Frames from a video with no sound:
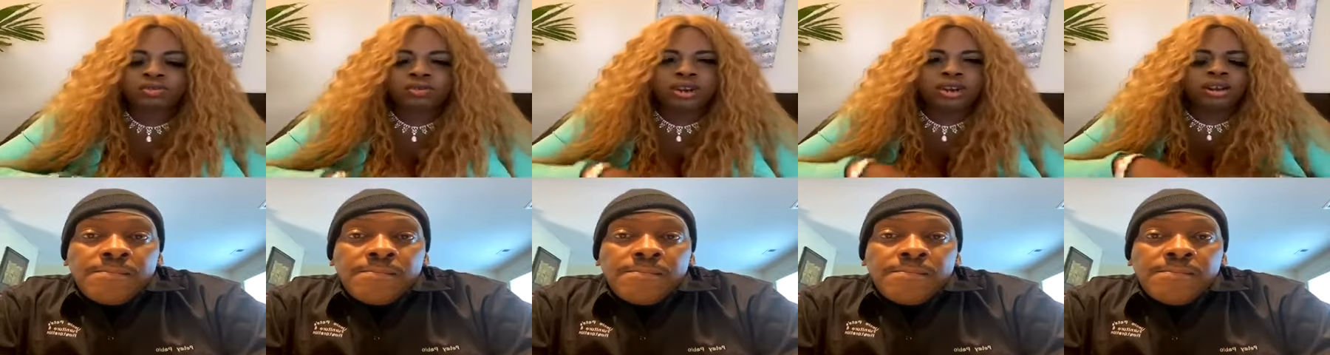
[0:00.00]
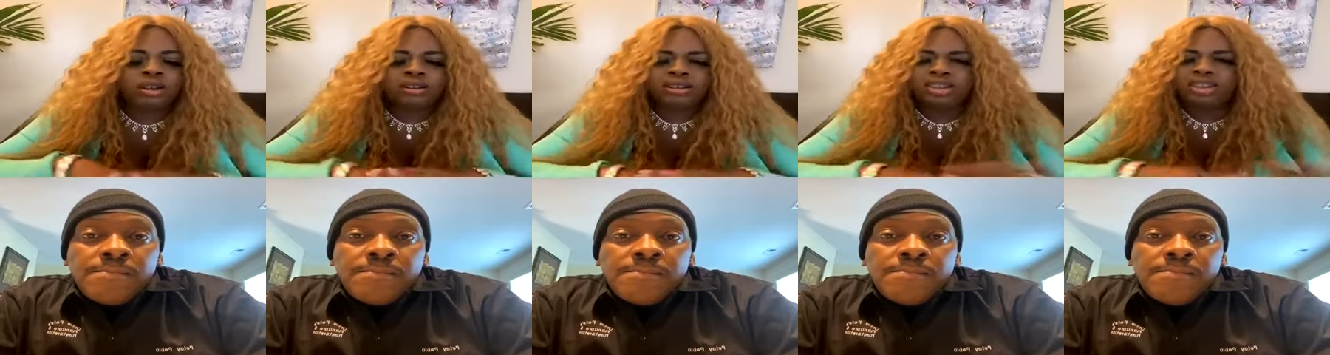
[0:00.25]
Speaker 1: or
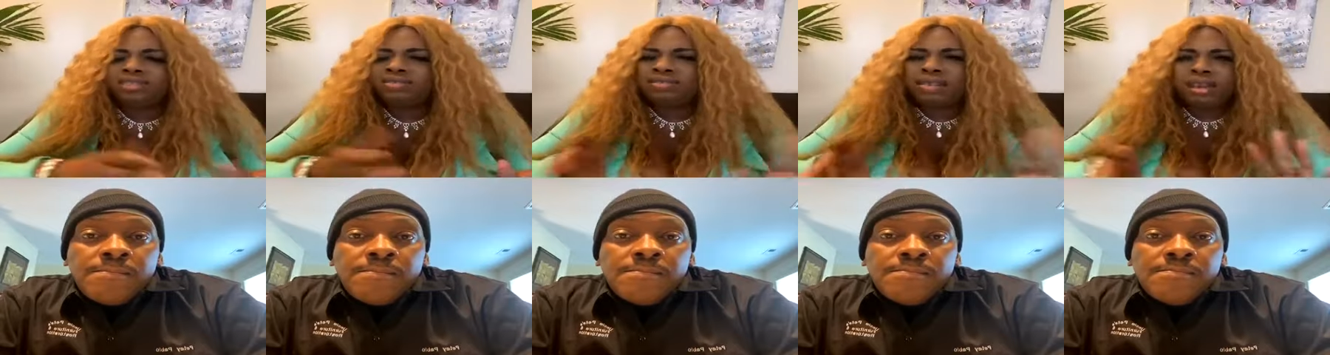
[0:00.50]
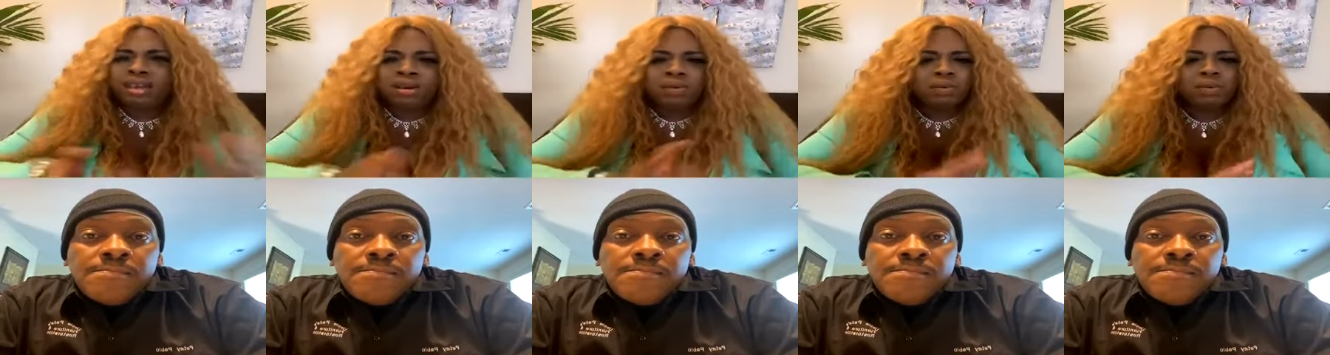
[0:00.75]
just
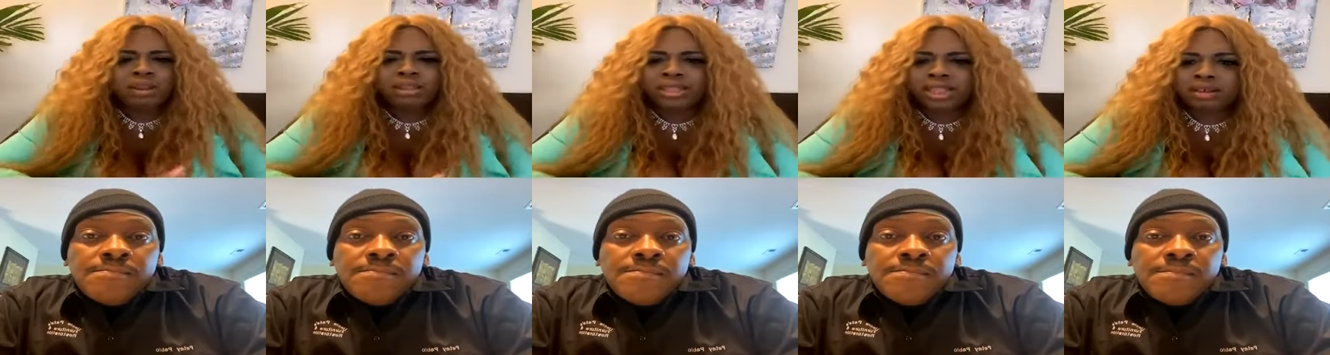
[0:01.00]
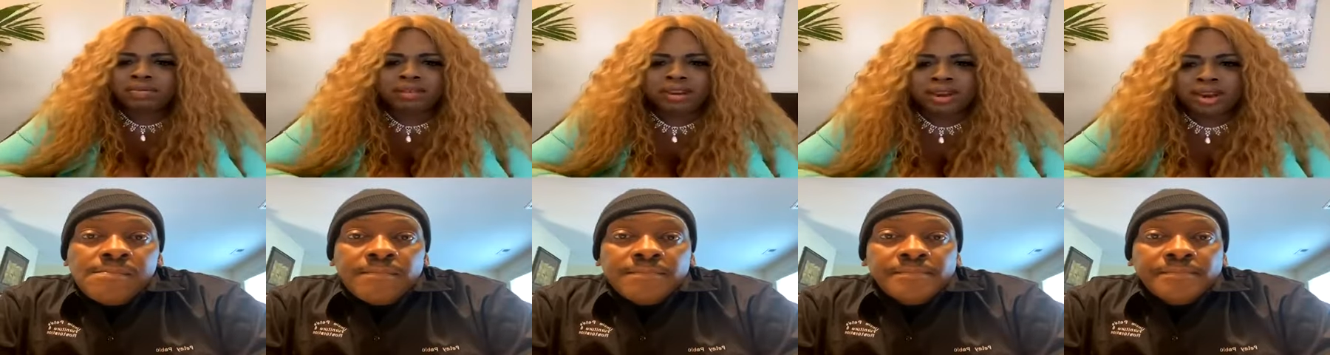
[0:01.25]
want them to
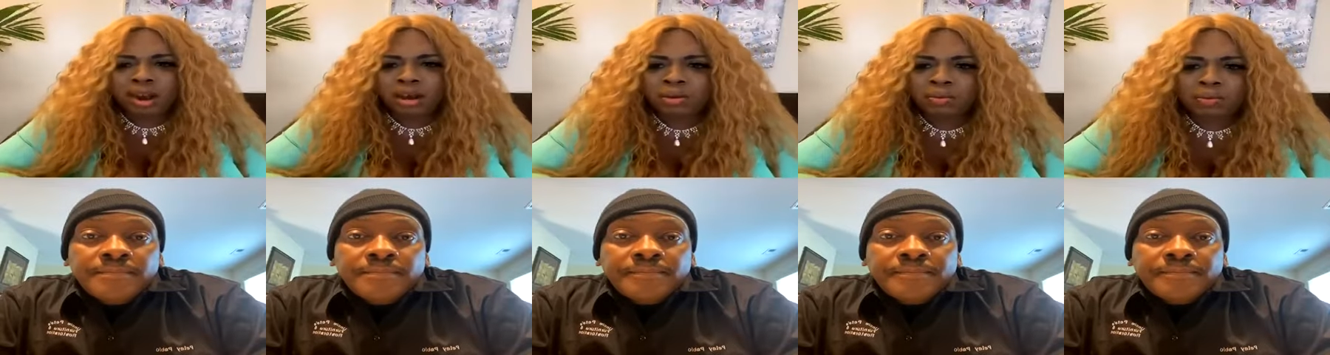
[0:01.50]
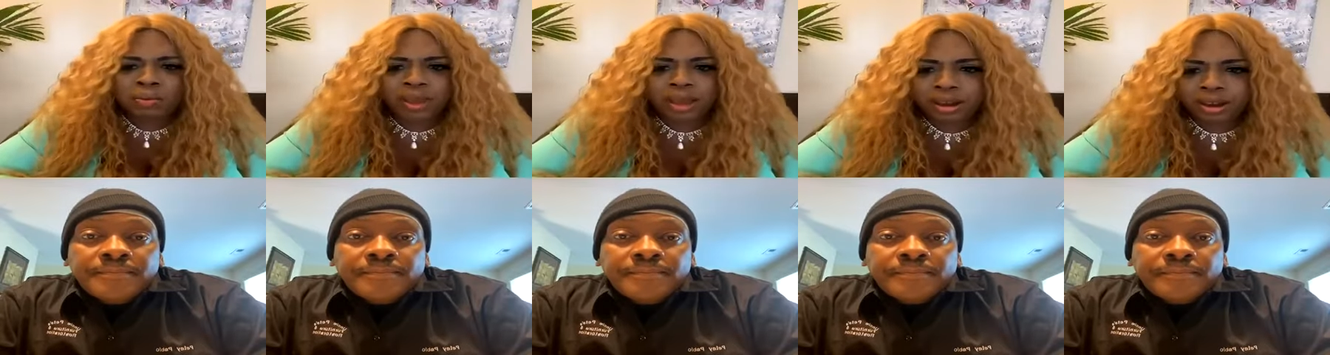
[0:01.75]
know.
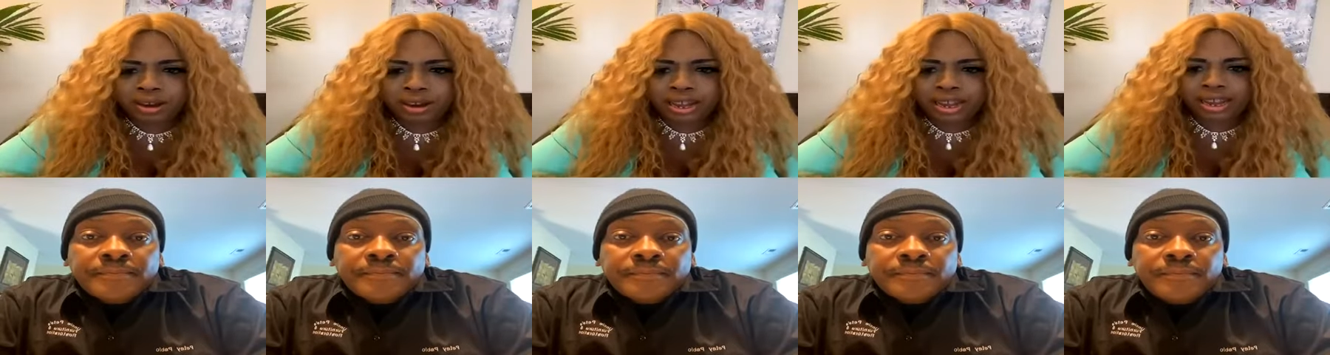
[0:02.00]
Period.